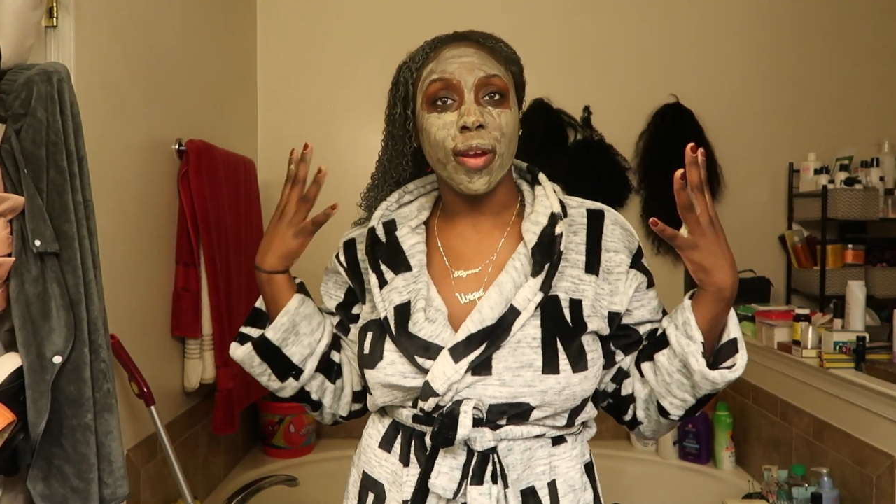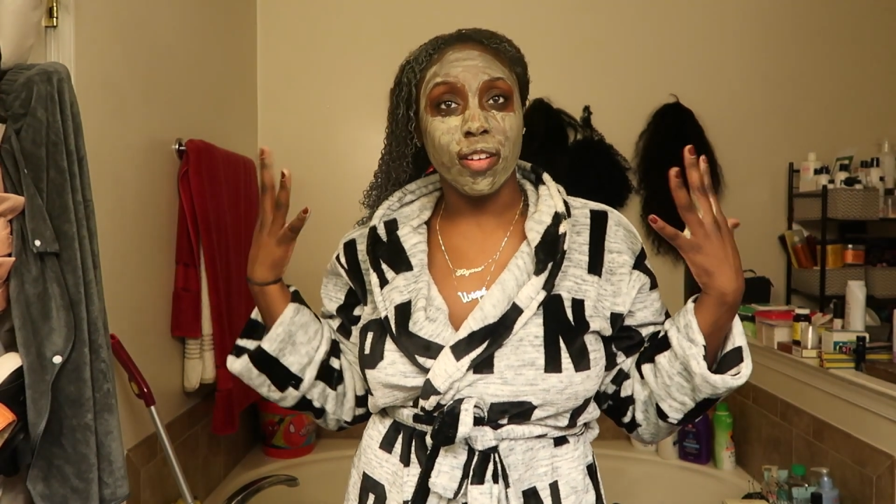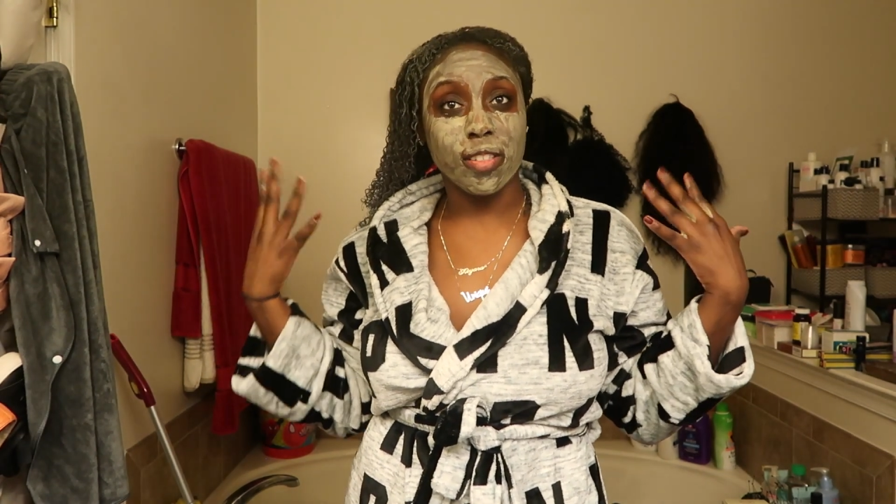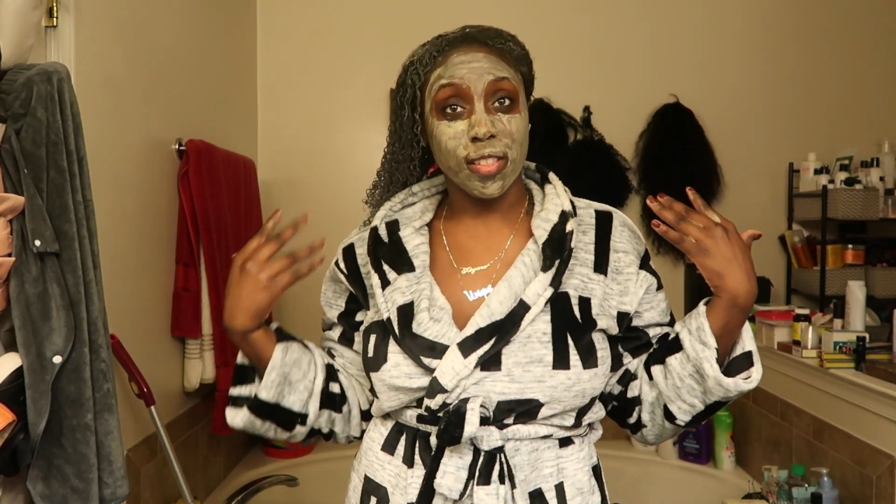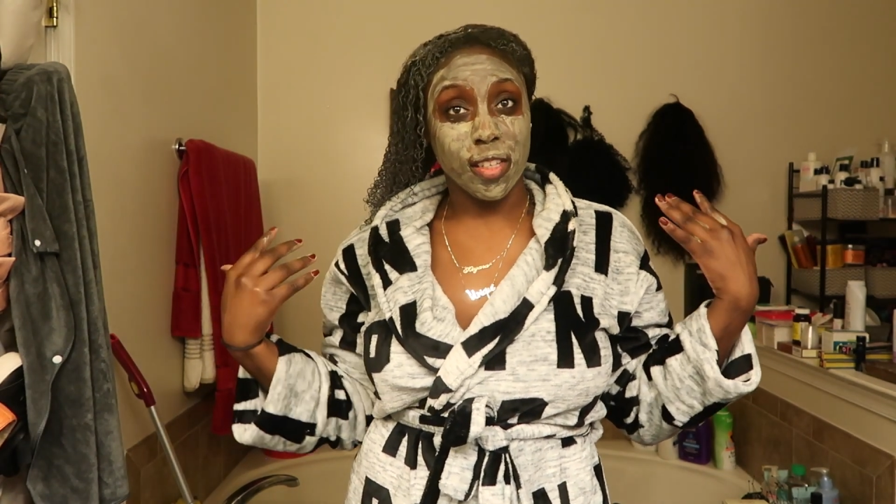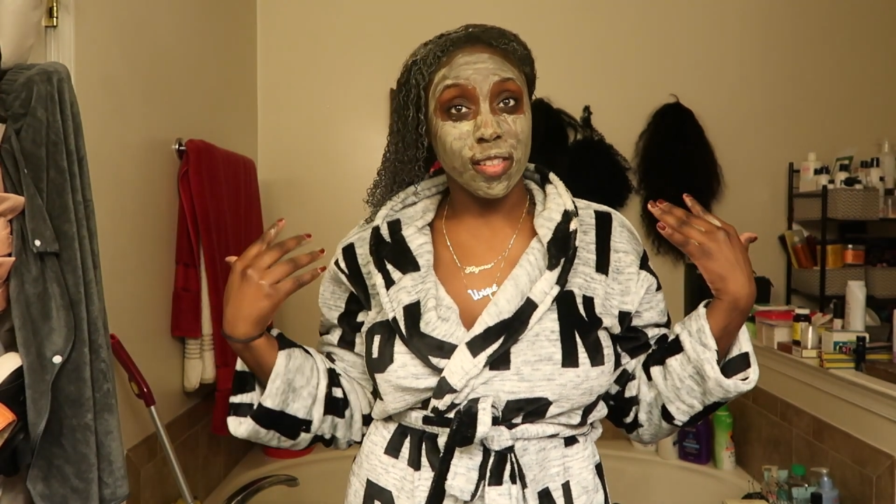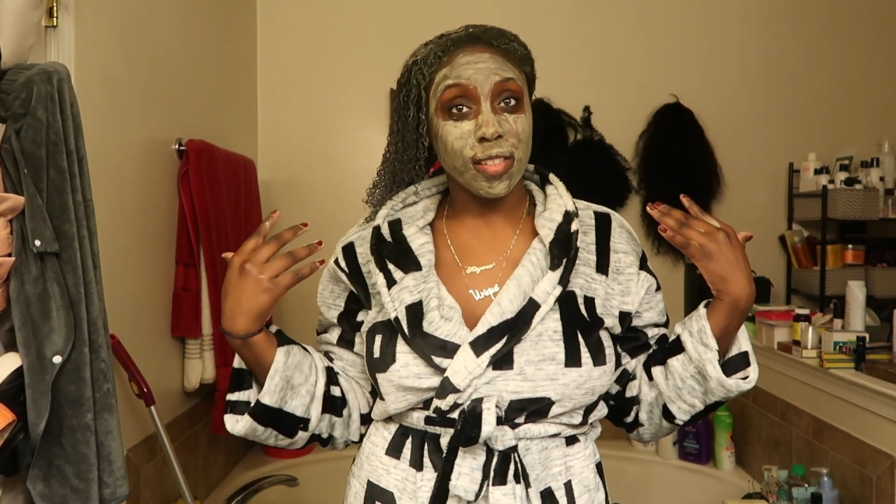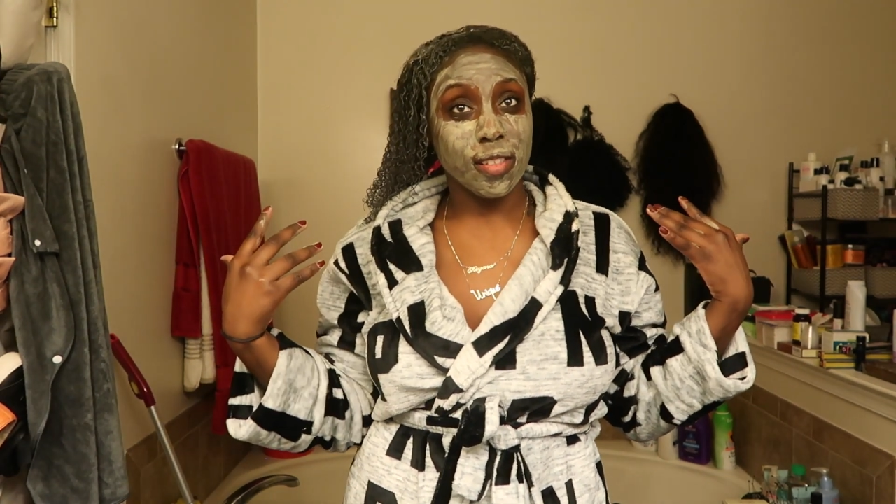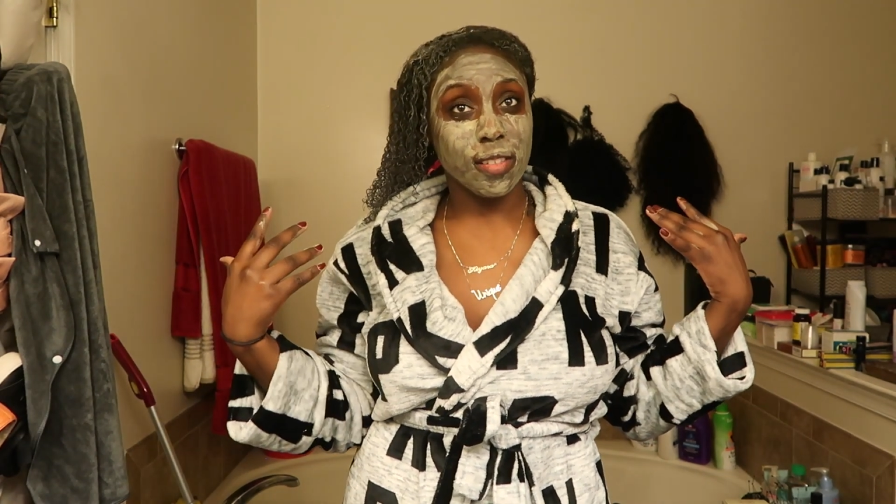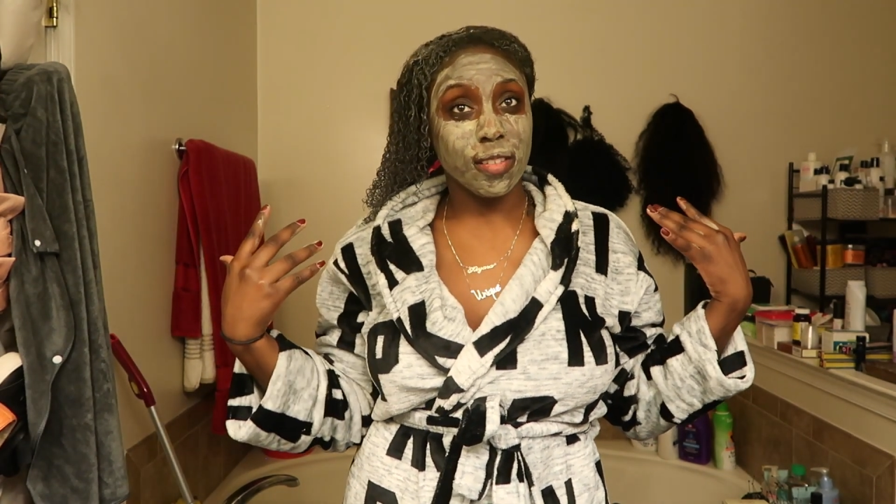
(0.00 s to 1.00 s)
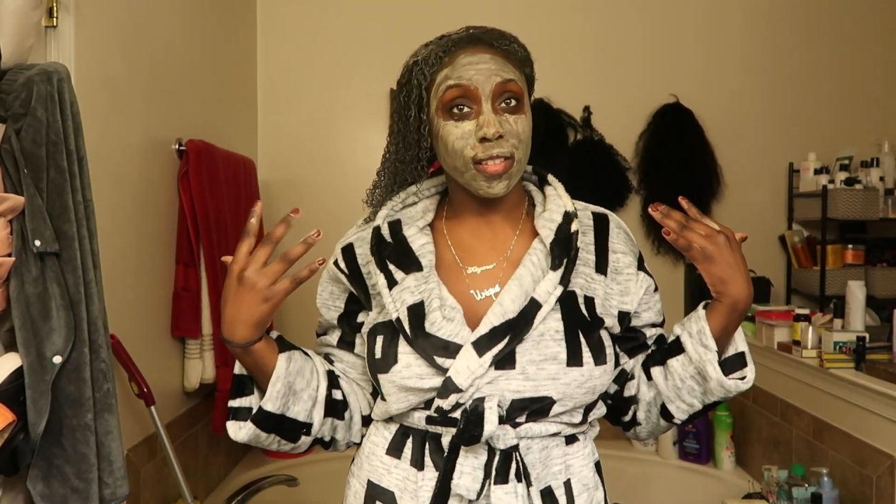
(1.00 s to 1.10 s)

my hair sits